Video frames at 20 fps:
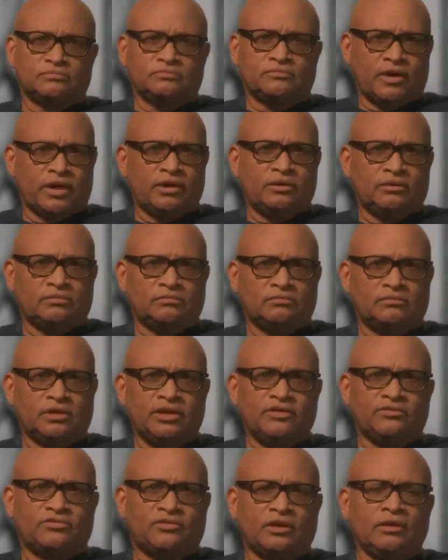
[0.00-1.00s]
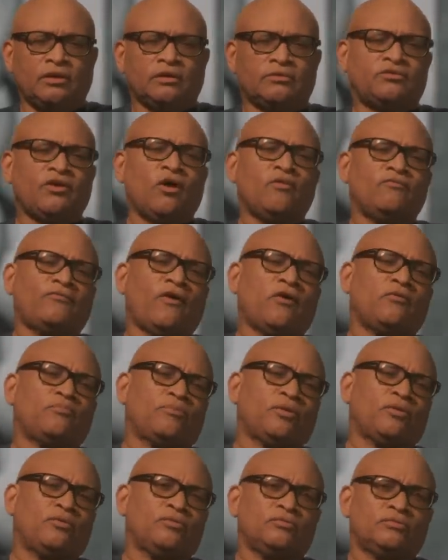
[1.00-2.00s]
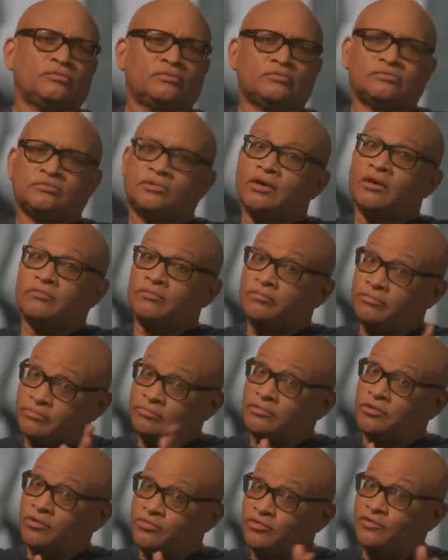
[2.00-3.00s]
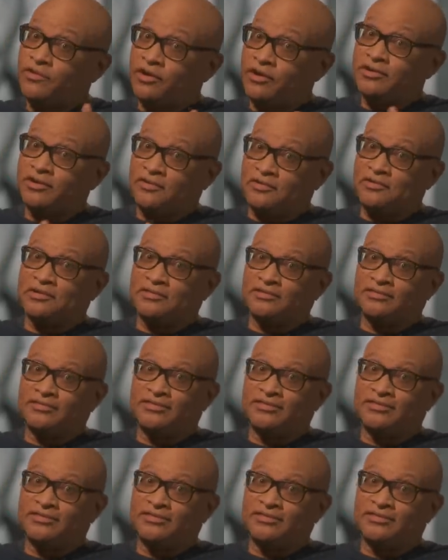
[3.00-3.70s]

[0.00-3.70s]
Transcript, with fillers: right? He didn't say, don't vote, boo. No, those are very different,